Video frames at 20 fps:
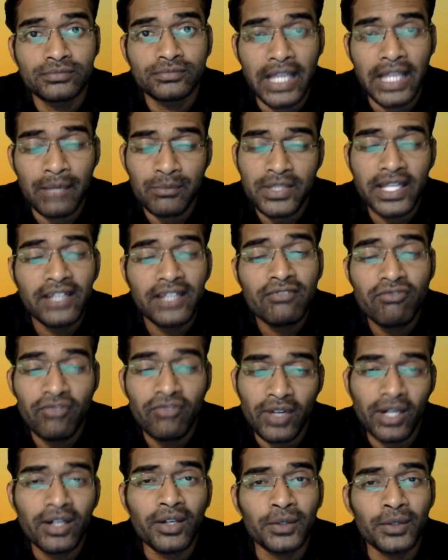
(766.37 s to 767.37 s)
I'm saying
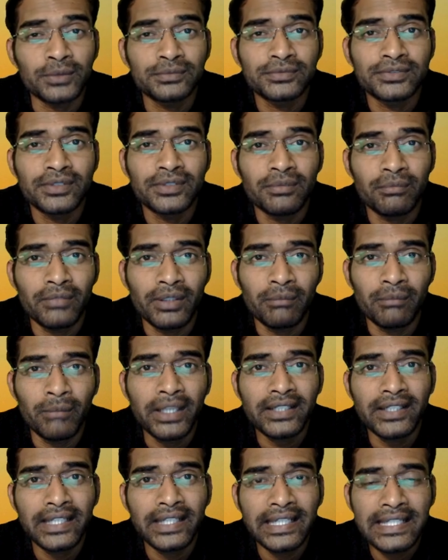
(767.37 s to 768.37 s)
for now,
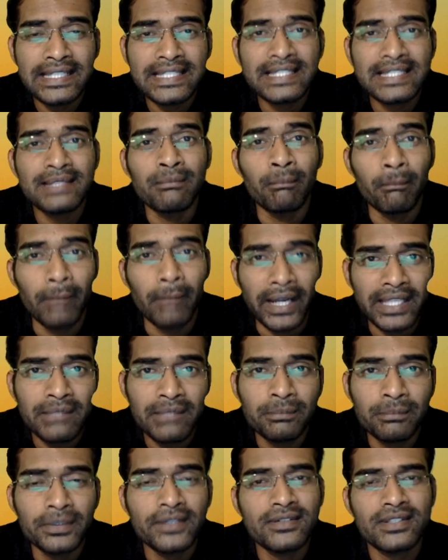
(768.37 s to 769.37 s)
but it's
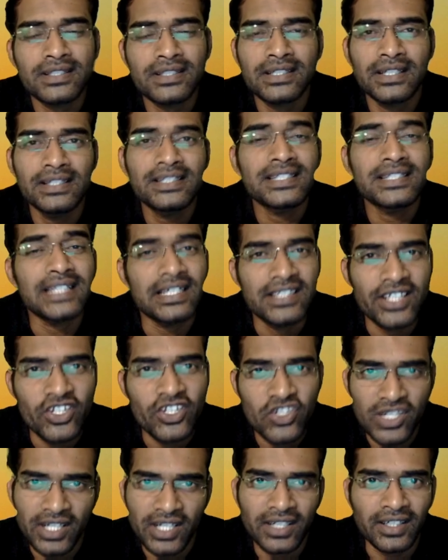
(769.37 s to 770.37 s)
my personal
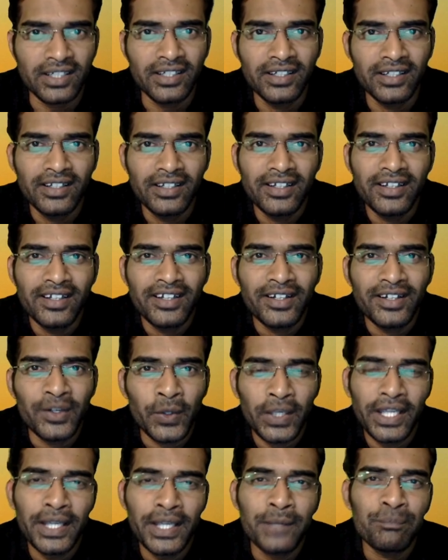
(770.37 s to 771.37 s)
suggestion.
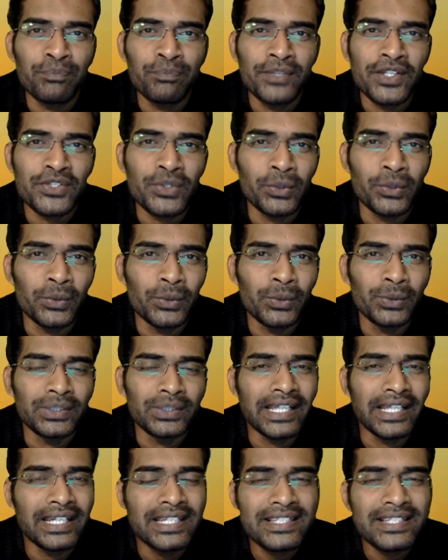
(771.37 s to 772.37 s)
Okay, so
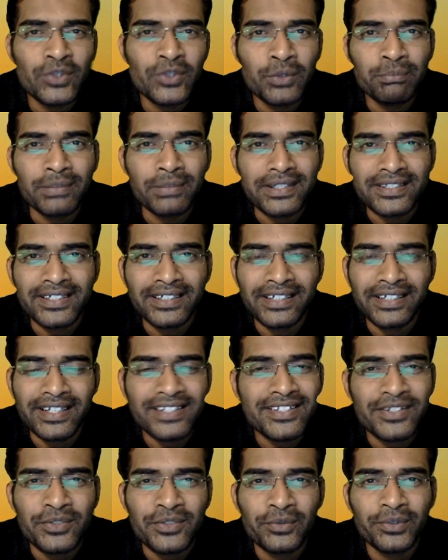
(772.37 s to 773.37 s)
there is no personal
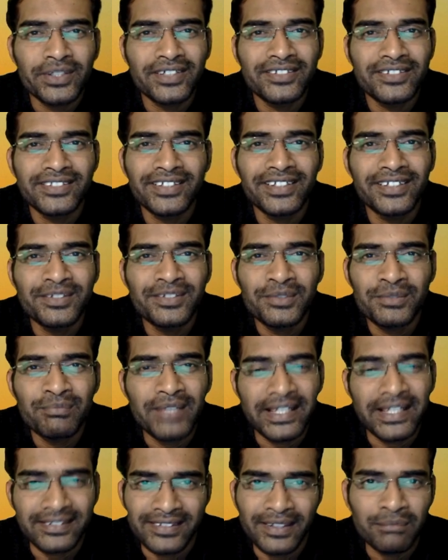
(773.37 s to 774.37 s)
grudge towards
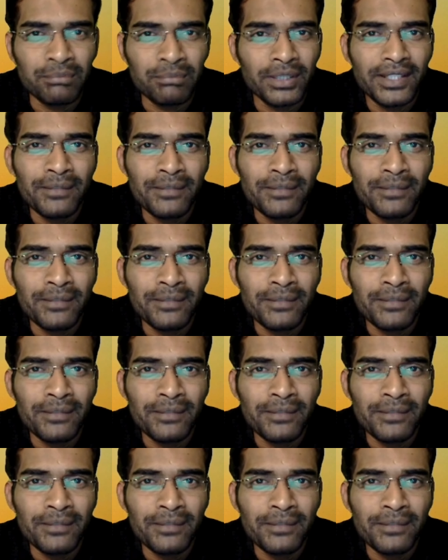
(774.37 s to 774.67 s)
SAP.